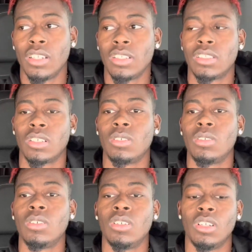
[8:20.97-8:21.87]

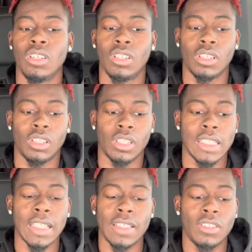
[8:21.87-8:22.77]
So it's
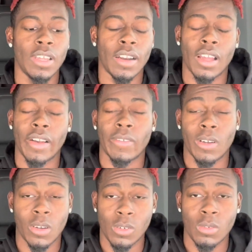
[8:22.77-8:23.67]
like you gotta have a
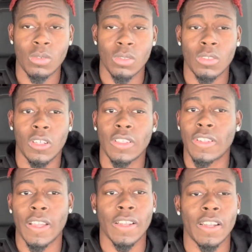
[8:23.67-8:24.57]
whole
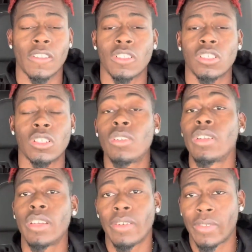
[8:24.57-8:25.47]
like a
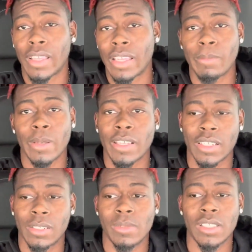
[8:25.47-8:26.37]
totally different game plan
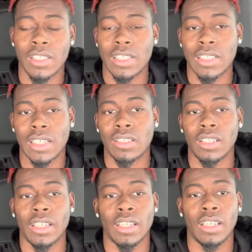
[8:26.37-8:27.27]
coming into this now. Like